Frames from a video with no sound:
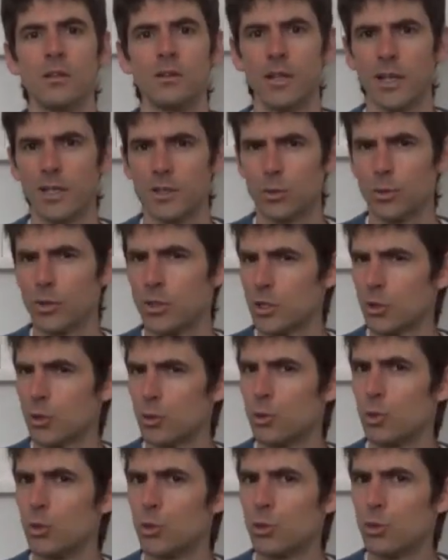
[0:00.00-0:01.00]
Next word is
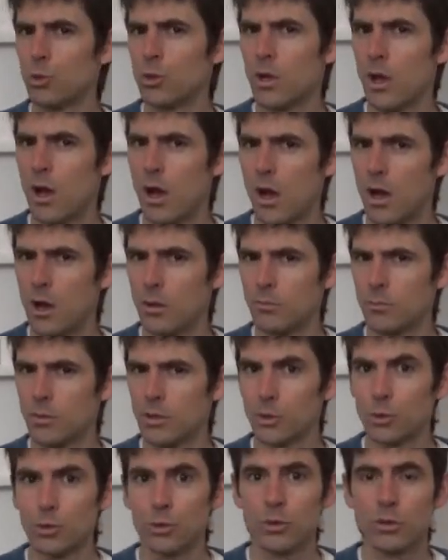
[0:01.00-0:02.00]
Guru
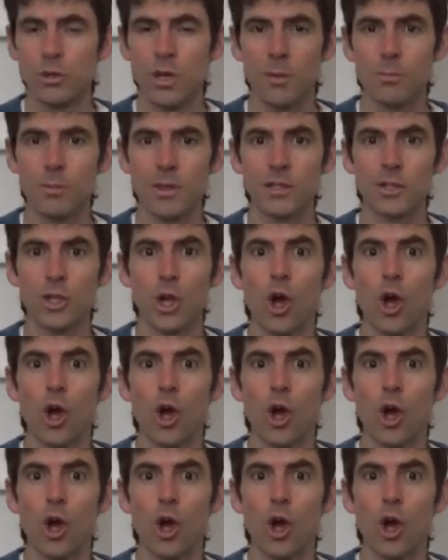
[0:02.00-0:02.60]
Nam. Guru Nam means